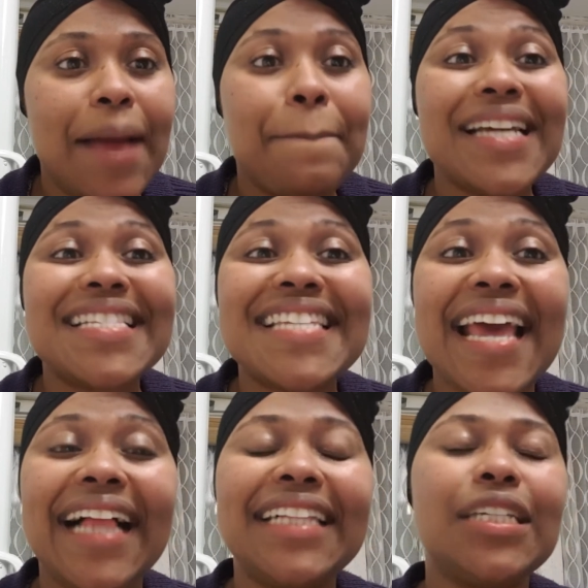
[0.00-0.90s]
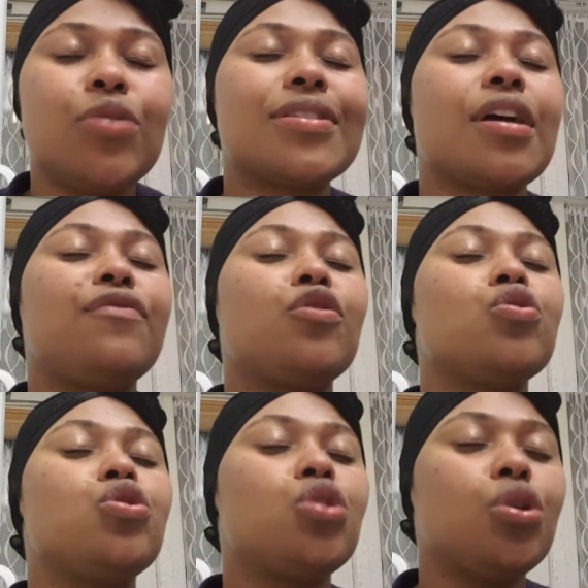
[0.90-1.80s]
by telling yourself or
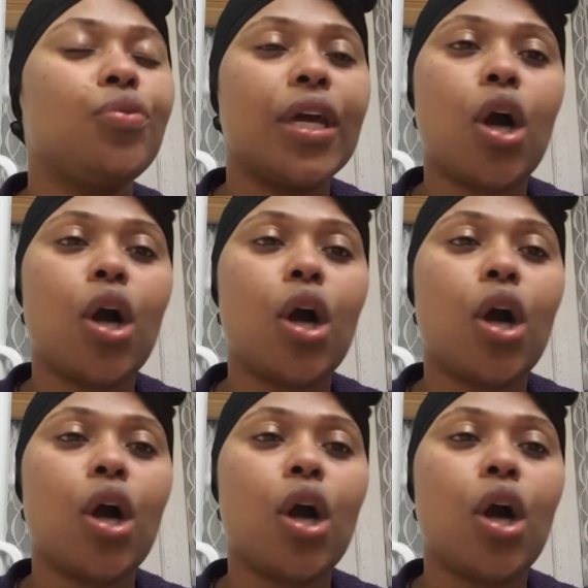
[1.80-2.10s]
doing